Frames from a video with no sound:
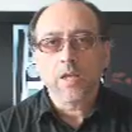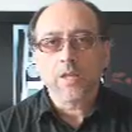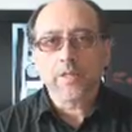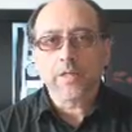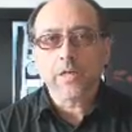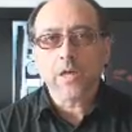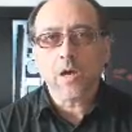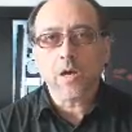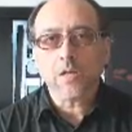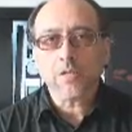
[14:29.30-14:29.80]

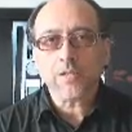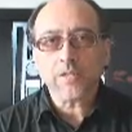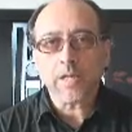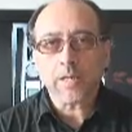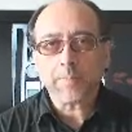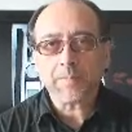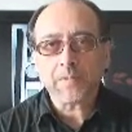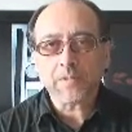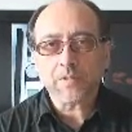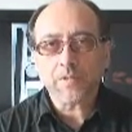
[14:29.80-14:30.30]
The
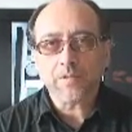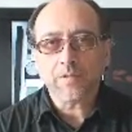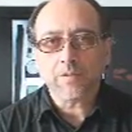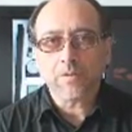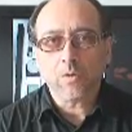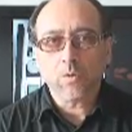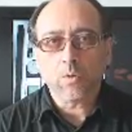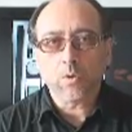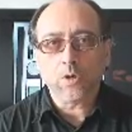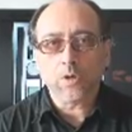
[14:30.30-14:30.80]
concepts
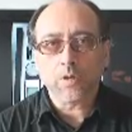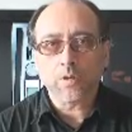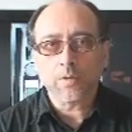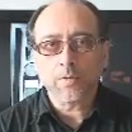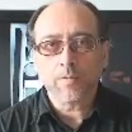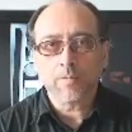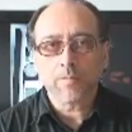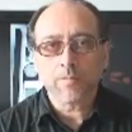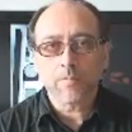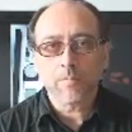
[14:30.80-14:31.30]
or
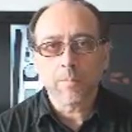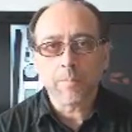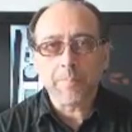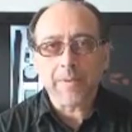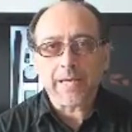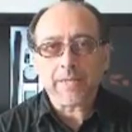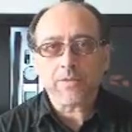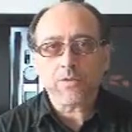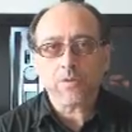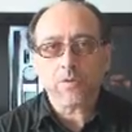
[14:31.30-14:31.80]

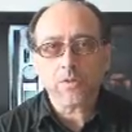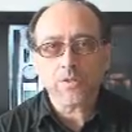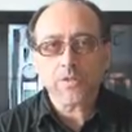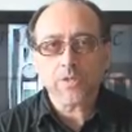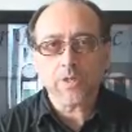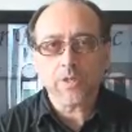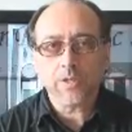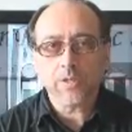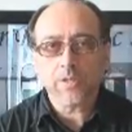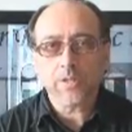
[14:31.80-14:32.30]

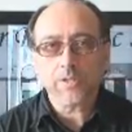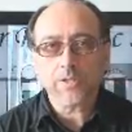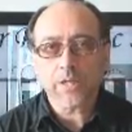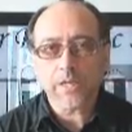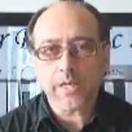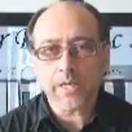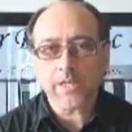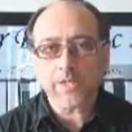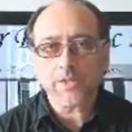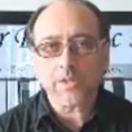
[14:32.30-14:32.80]
methods in this
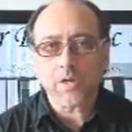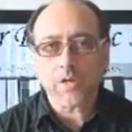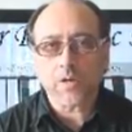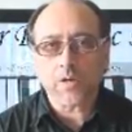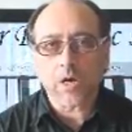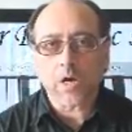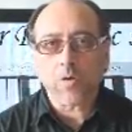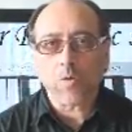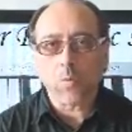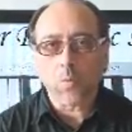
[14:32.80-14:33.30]
case
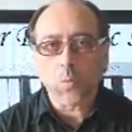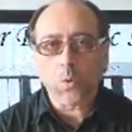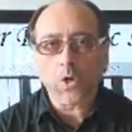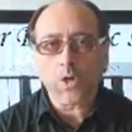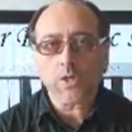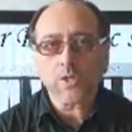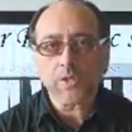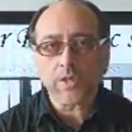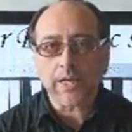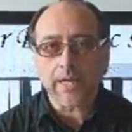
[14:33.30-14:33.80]
are our
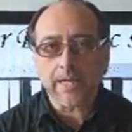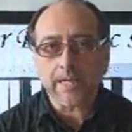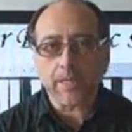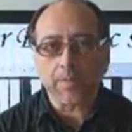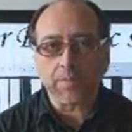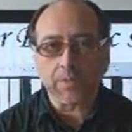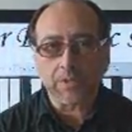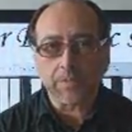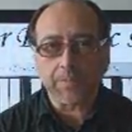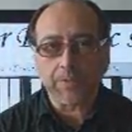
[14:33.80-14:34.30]
worst
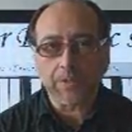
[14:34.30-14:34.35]
enemies